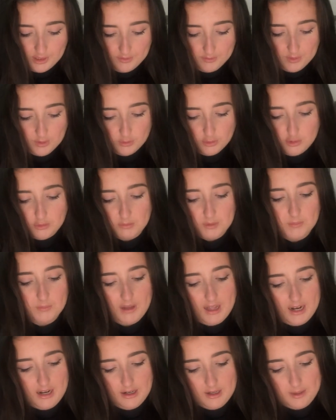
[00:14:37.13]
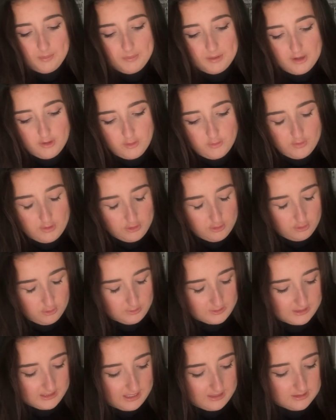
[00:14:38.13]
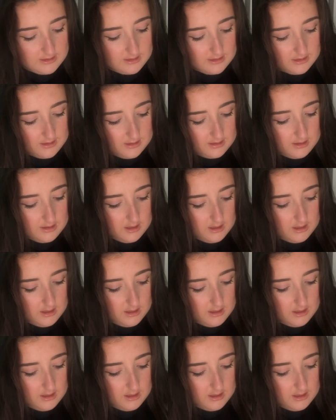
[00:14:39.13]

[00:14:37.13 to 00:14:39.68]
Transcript: even though some of them get a little bit over enthusiastic.